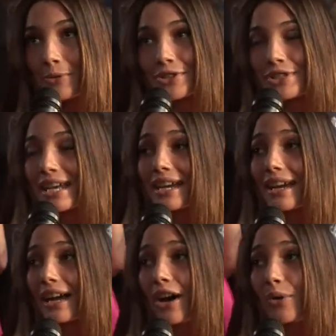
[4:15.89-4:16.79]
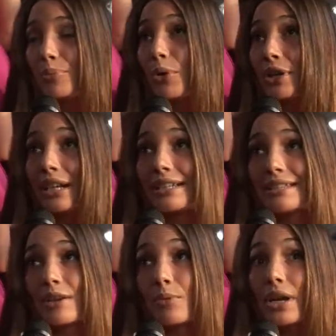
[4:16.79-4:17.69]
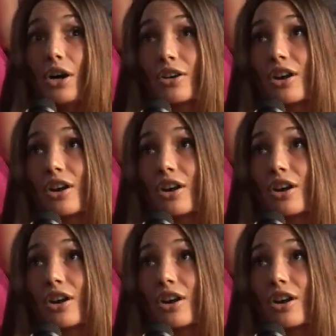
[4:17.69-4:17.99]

I was just saying how important it is that we all